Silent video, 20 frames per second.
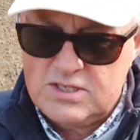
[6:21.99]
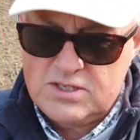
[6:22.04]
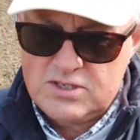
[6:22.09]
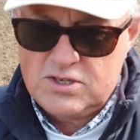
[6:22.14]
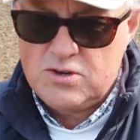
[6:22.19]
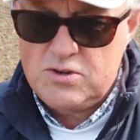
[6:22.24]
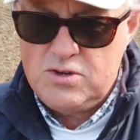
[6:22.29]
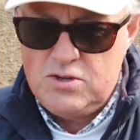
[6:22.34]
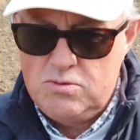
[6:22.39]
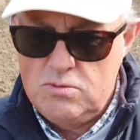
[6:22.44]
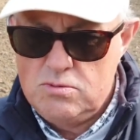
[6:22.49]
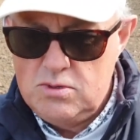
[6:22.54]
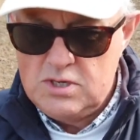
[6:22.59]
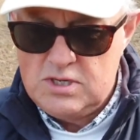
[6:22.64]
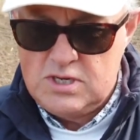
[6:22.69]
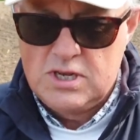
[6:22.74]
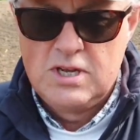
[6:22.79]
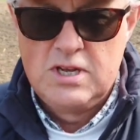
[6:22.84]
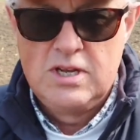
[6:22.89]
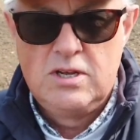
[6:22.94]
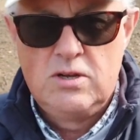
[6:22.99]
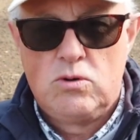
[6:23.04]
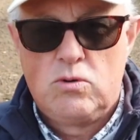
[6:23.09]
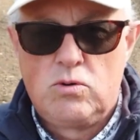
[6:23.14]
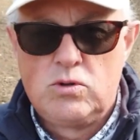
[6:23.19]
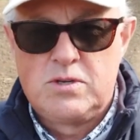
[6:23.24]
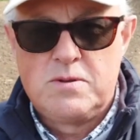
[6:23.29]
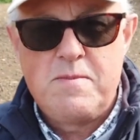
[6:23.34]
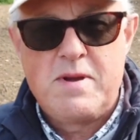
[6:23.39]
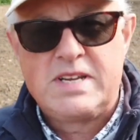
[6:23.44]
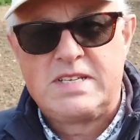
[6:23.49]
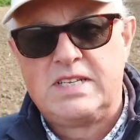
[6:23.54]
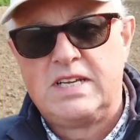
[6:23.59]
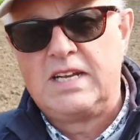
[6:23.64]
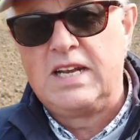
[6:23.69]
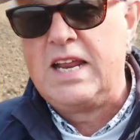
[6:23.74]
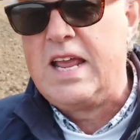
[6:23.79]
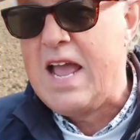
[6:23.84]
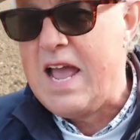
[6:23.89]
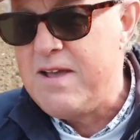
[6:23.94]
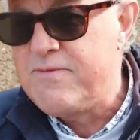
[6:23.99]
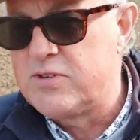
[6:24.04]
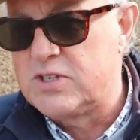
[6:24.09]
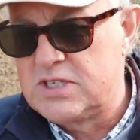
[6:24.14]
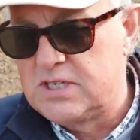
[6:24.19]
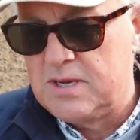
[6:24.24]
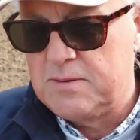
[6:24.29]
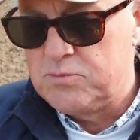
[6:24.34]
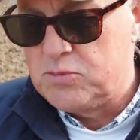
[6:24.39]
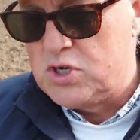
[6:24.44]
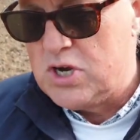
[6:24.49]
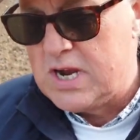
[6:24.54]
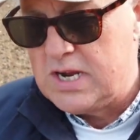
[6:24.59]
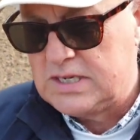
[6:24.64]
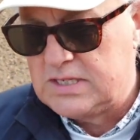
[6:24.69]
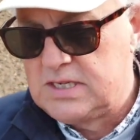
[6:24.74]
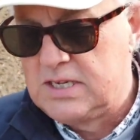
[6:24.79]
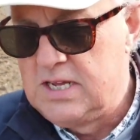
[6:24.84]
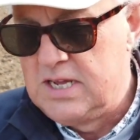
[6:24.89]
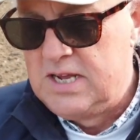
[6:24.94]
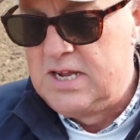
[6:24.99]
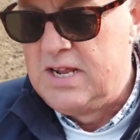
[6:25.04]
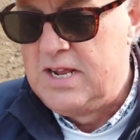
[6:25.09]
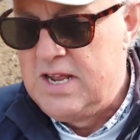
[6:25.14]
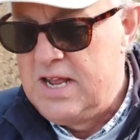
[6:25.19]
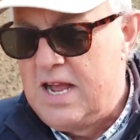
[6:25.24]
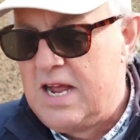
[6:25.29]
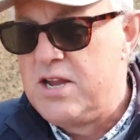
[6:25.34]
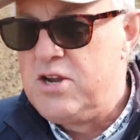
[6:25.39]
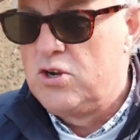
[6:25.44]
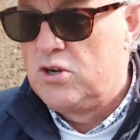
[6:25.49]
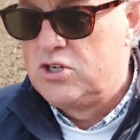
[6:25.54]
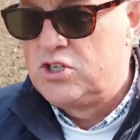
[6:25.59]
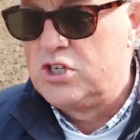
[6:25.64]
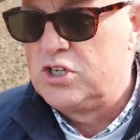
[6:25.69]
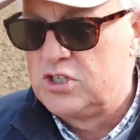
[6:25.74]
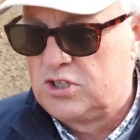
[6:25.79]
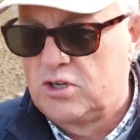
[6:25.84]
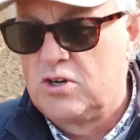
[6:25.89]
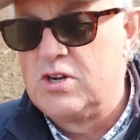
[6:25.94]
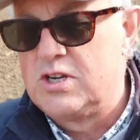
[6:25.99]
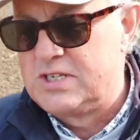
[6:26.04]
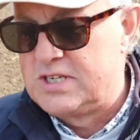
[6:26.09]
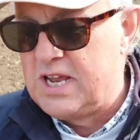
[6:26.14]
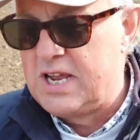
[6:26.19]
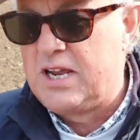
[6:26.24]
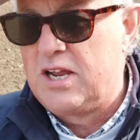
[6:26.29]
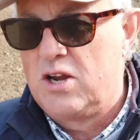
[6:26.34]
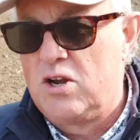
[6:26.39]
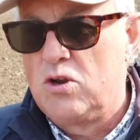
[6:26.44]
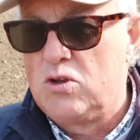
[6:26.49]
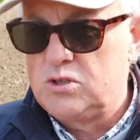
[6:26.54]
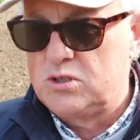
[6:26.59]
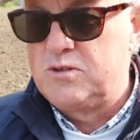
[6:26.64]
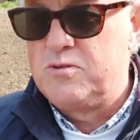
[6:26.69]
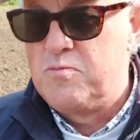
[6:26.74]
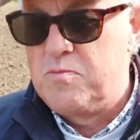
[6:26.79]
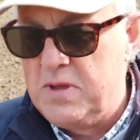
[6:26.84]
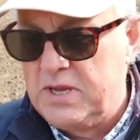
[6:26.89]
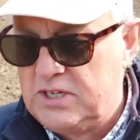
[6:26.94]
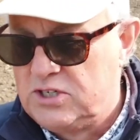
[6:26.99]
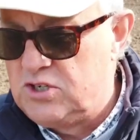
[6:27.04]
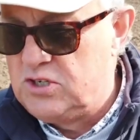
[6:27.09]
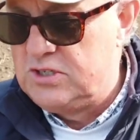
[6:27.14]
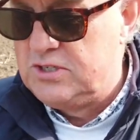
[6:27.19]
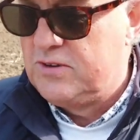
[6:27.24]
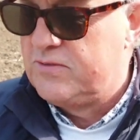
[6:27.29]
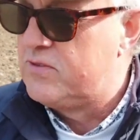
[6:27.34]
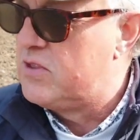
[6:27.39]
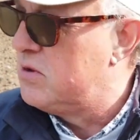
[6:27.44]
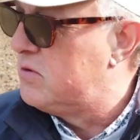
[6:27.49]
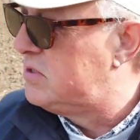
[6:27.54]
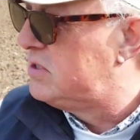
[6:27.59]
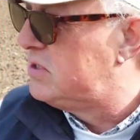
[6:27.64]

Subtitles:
So you would automatically have a subject and you're just going to take a lot of pictures of those